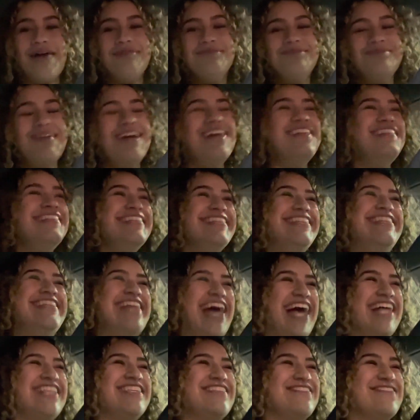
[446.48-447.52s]

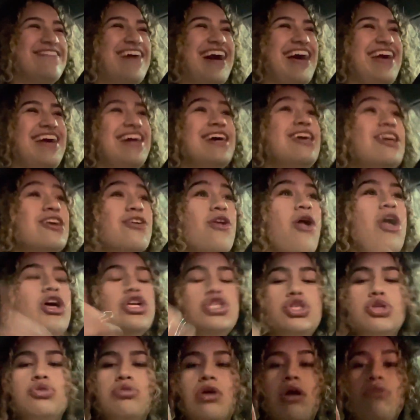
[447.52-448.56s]
that's why.
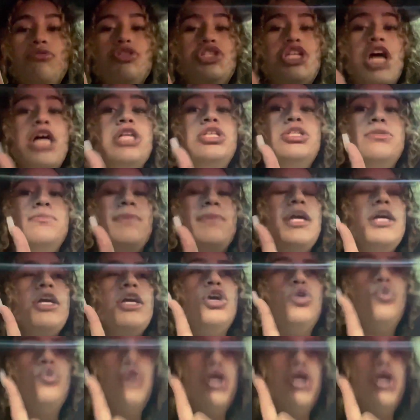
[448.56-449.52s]
So don't judge me. We're